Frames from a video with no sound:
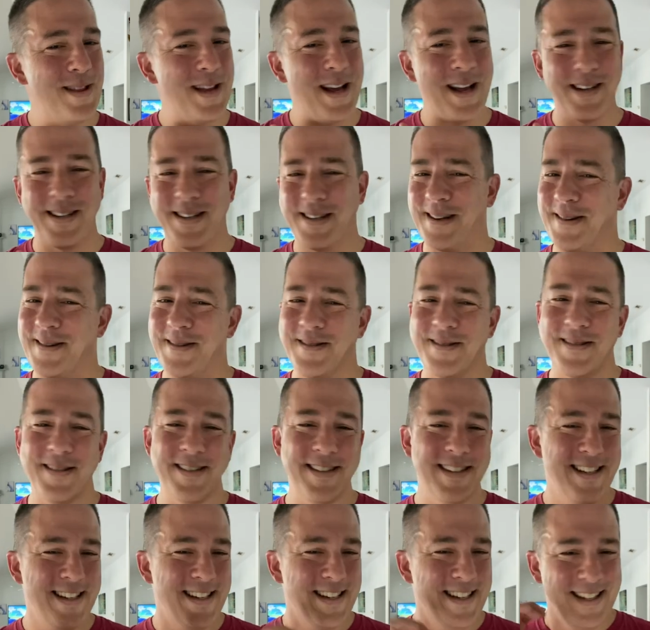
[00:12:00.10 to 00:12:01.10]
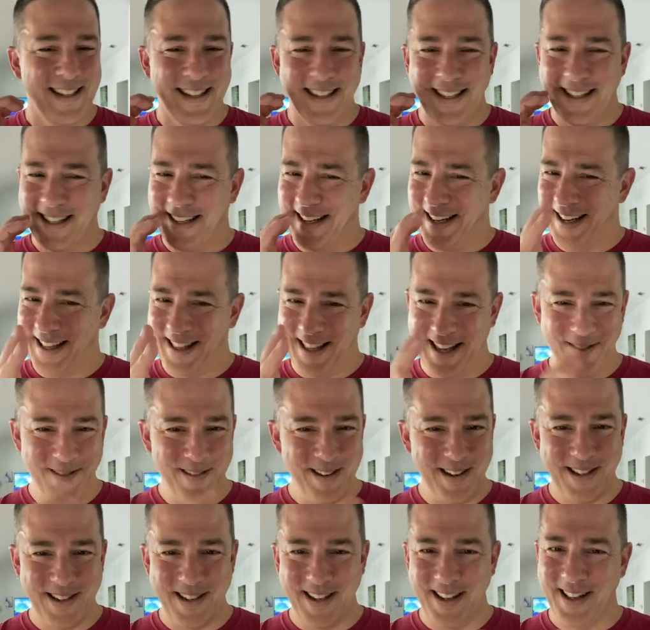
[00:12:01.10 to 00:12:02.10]
that song. And then when
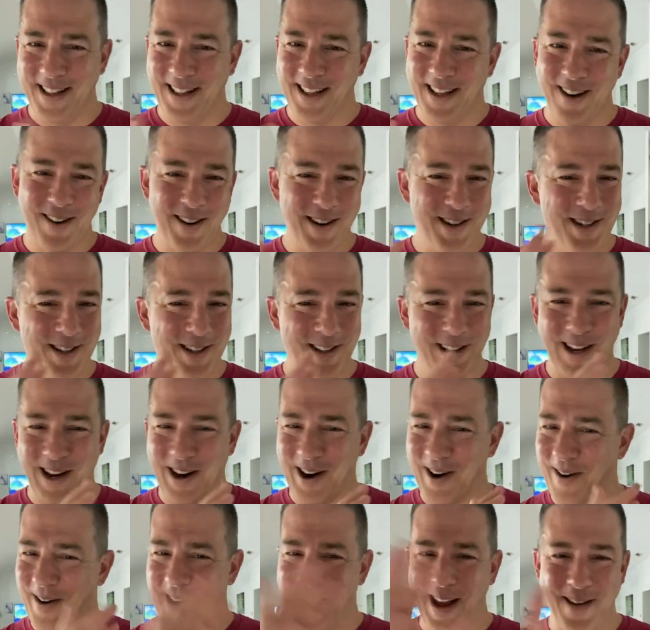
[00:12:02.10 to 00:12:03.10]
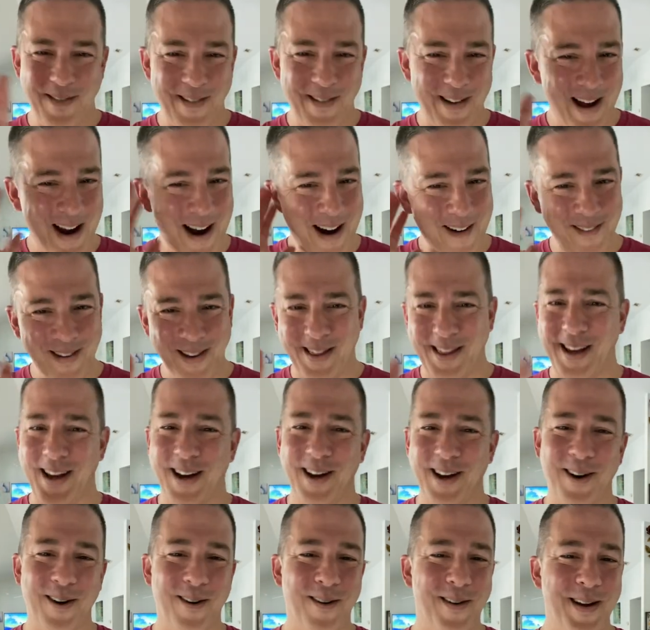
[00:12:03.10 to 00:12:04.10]
you see the lyrics, you'll already have
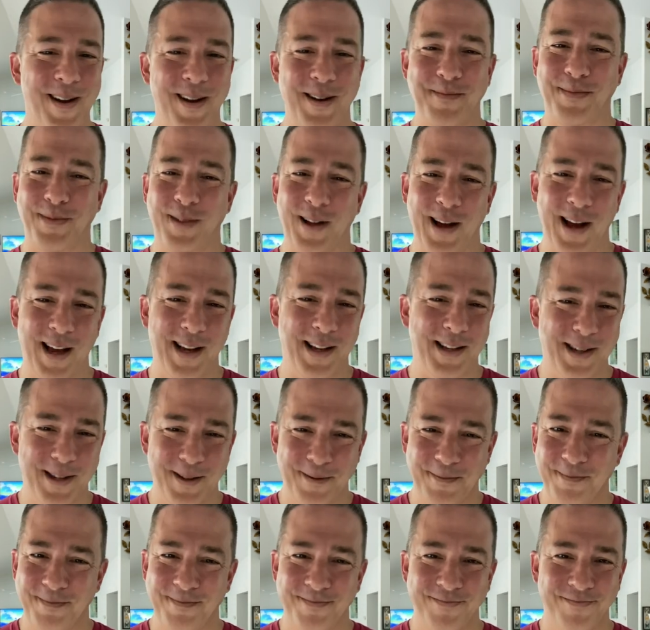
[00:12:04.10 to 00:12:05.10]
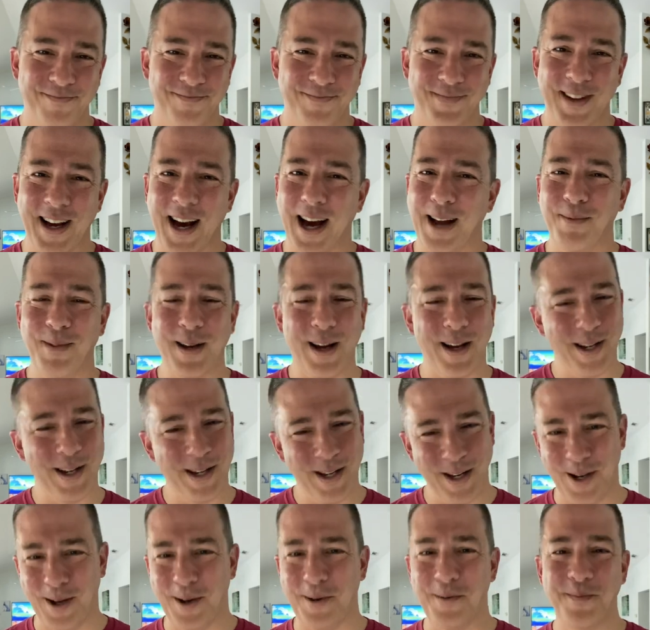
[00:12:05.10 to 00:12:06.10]
everything already in place. God bless
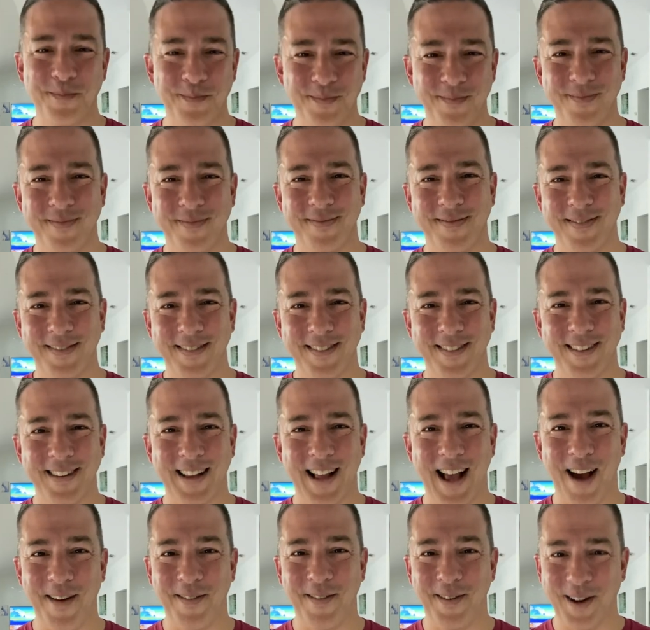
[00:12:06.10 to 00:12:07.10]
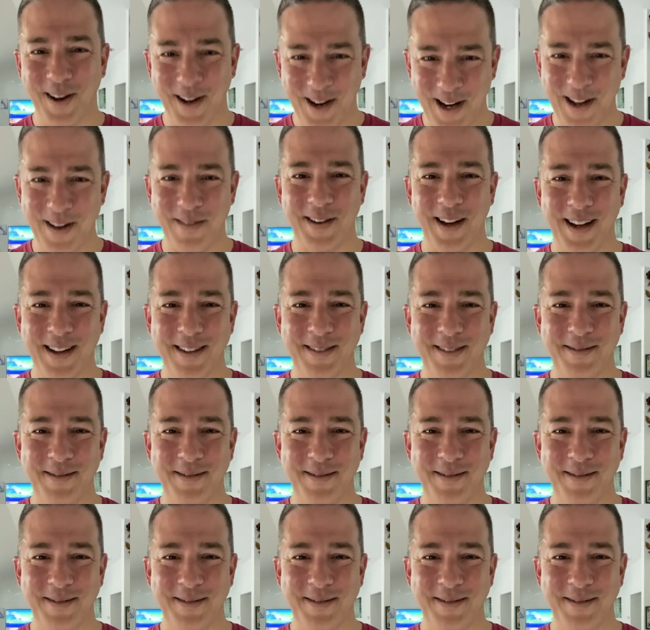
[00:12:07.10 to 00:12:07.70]
y'all. Have a good evening.